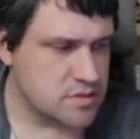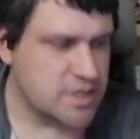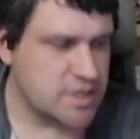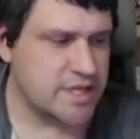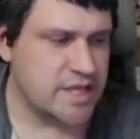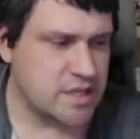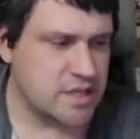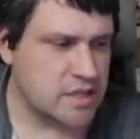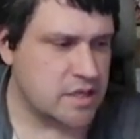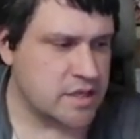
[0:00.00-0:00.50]

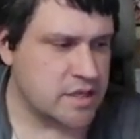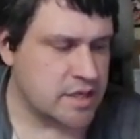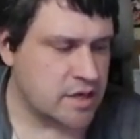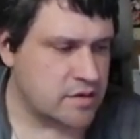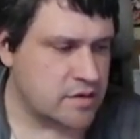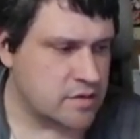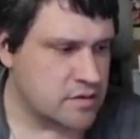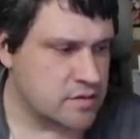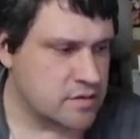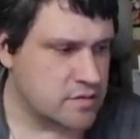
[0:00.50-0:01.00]
Not any
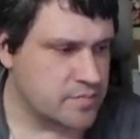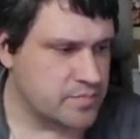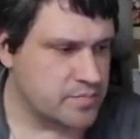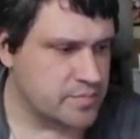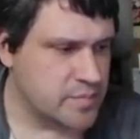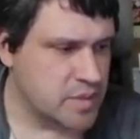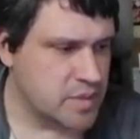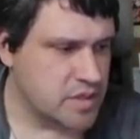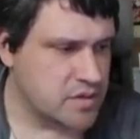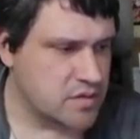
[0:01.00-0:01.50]
encounter.
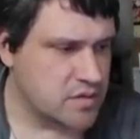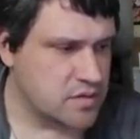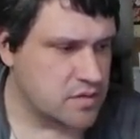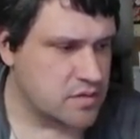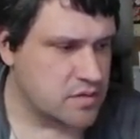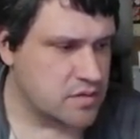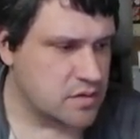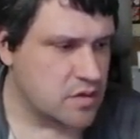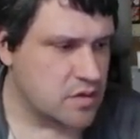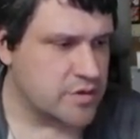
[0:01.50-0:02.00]

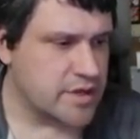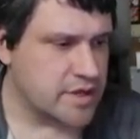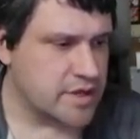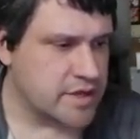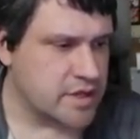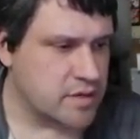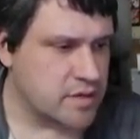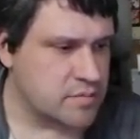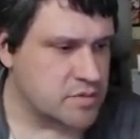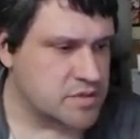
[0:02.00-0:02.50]
Okay,
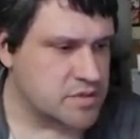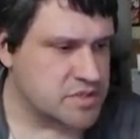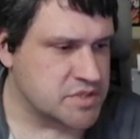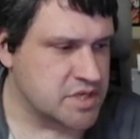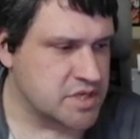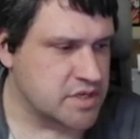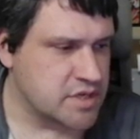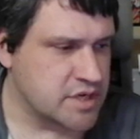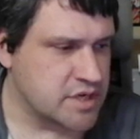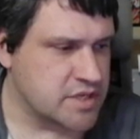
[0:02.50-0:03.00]
encounter.
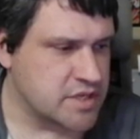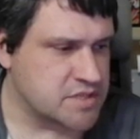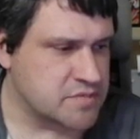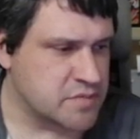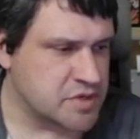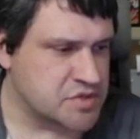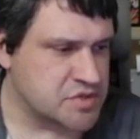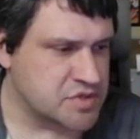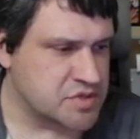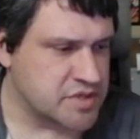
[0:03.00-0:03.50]
Proceed any
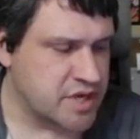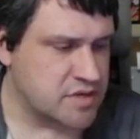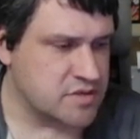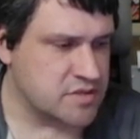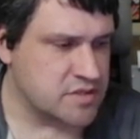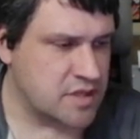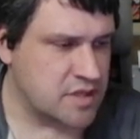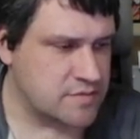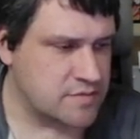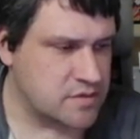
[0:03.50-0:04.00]
submission.
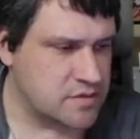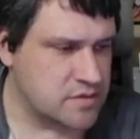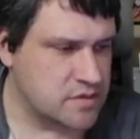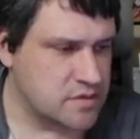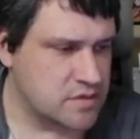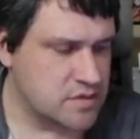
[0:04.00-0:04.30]
Character's level.